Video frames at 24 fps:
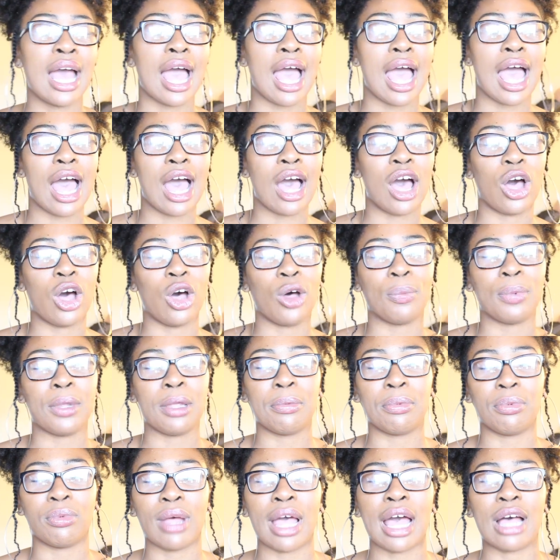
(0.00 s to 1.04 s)
how
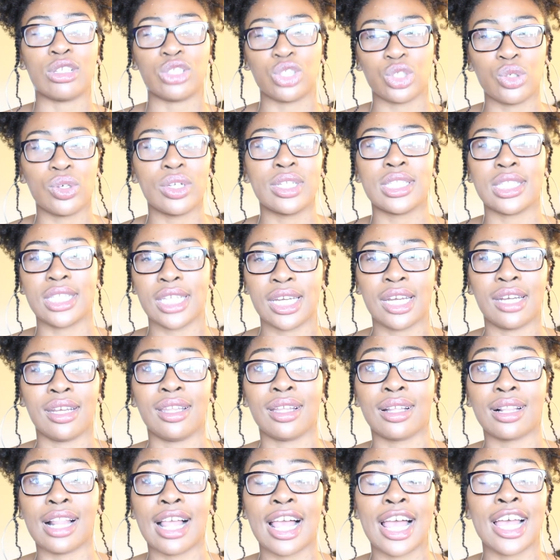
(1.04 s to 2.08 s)
people how students did in
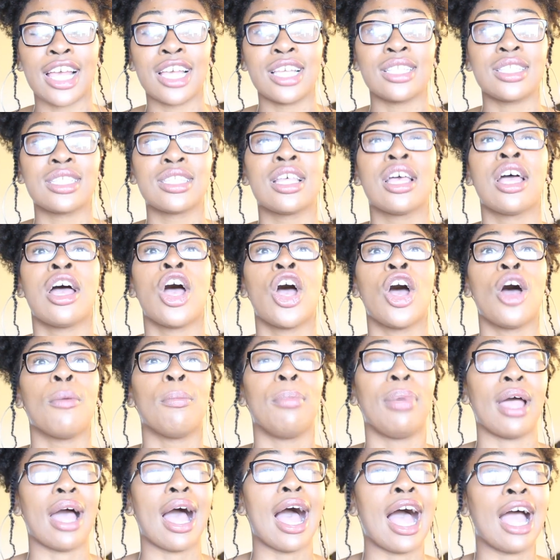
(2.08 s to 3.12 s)
the class
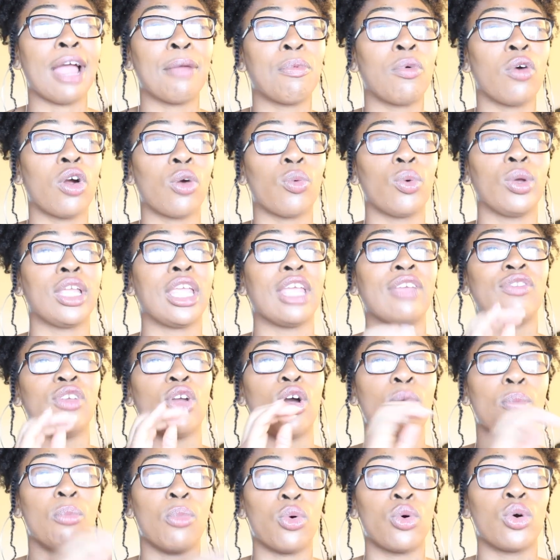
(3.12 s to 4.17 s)
but iport will give
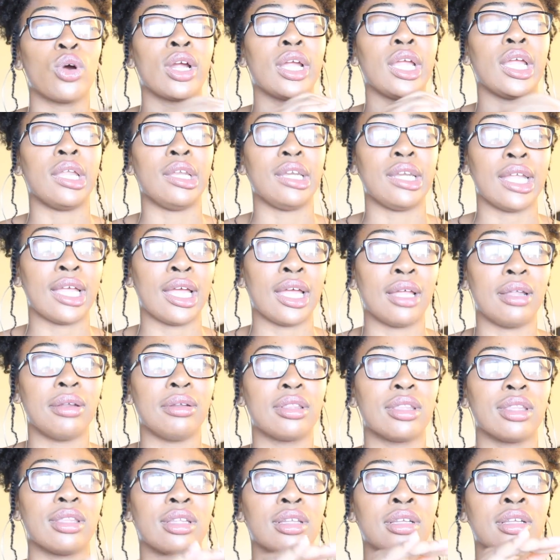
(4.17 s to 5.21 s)
you a more
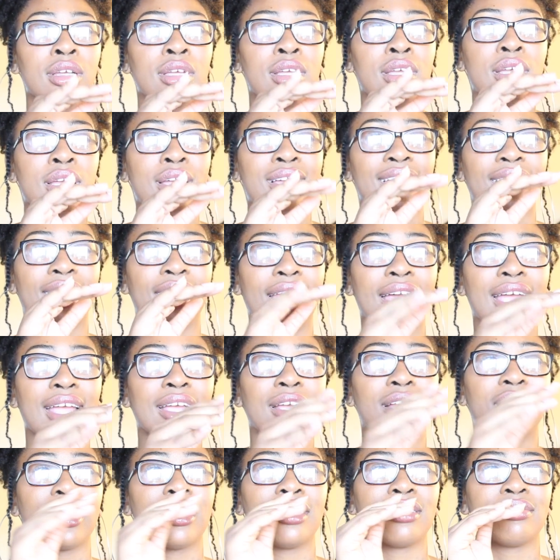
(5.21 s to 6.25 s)
in-depth
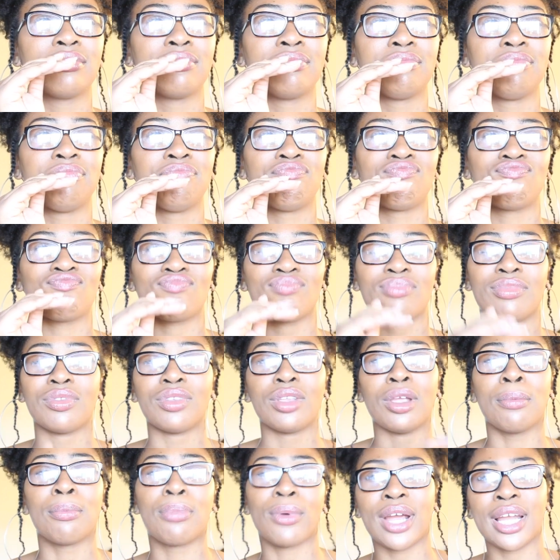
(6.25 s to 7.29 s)
like
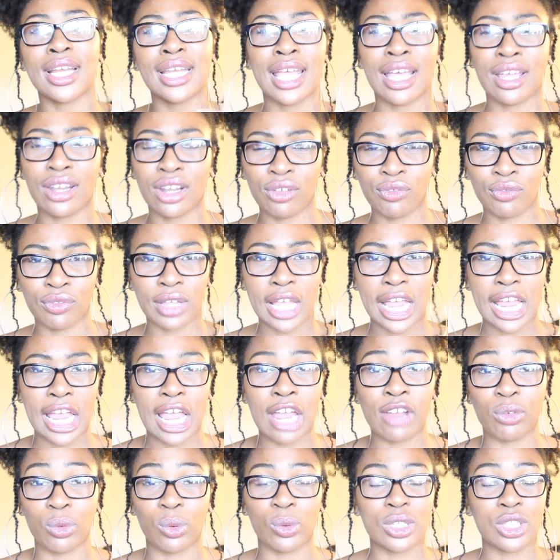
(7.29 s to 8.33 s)
breakdown of
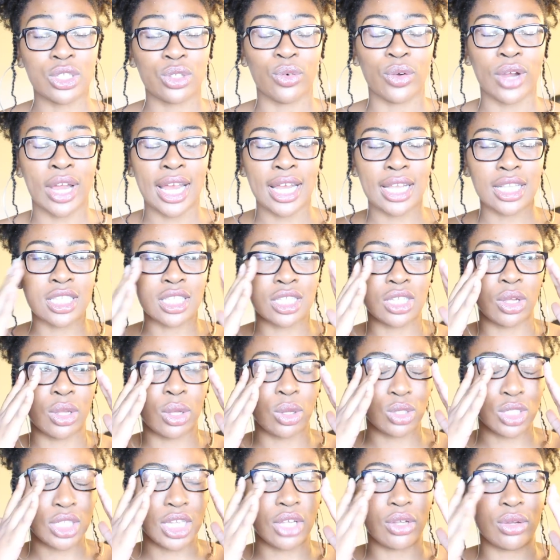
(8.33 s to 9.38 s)
everyone's grades so
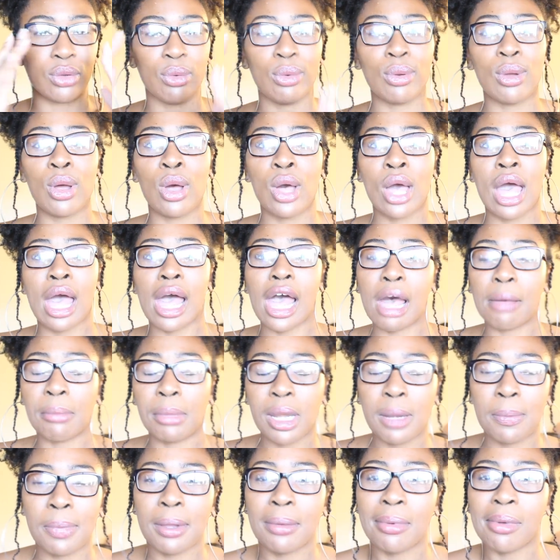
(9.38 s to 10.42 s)
it'll tell you how
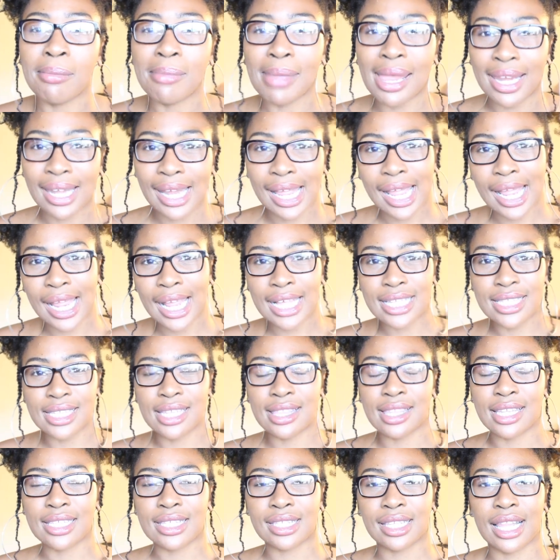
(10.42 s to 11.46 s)
many people made a's
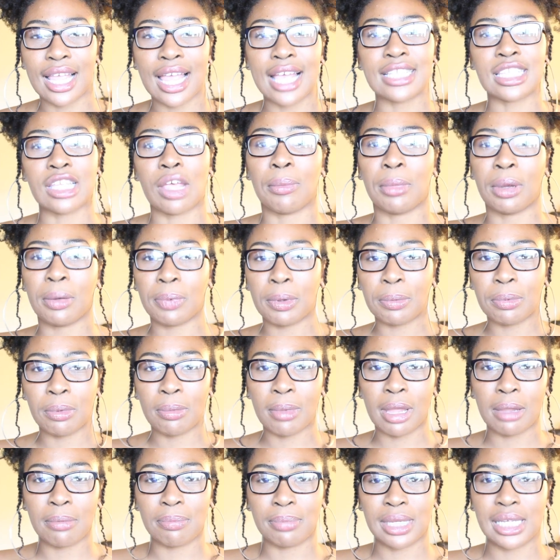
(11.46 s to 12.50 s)
in this class how many people
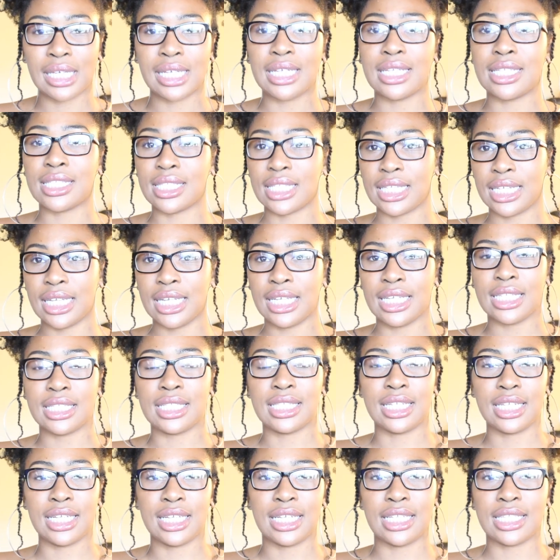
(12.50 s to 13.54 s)
made b's c's
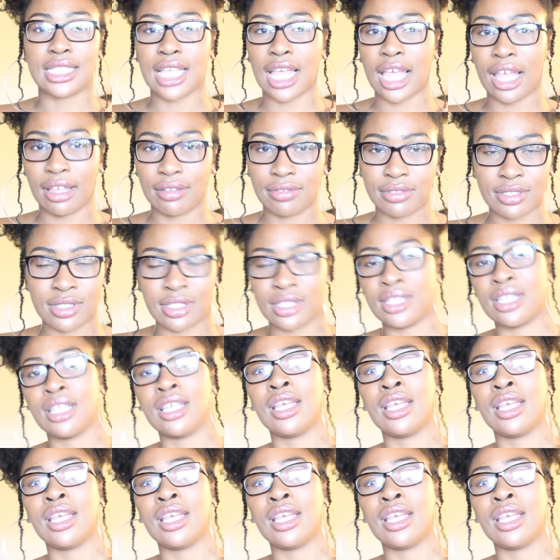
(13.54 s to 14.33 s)
d's f's